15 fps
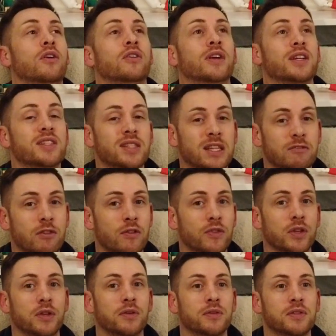on like 0
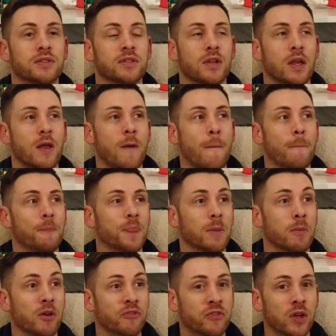views.
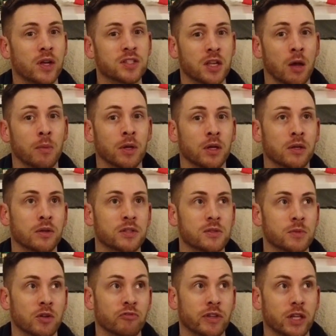My first
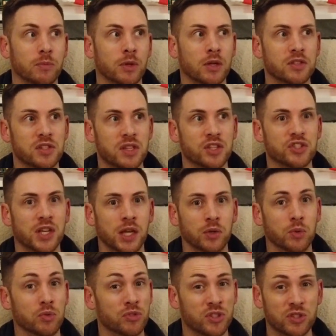uploads, my re-uploads to this
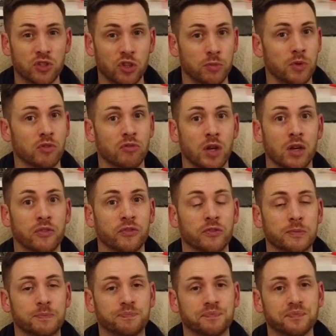channel were super rough.